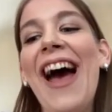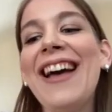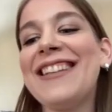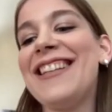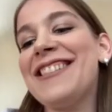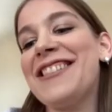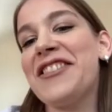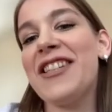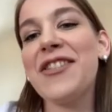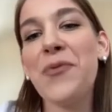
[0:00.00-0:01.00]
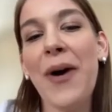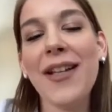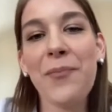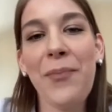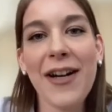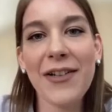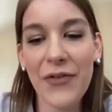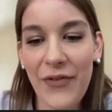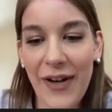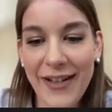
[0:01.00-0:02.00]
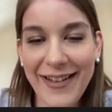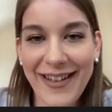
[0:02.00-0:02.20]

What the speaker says: yeah, this is just one part of our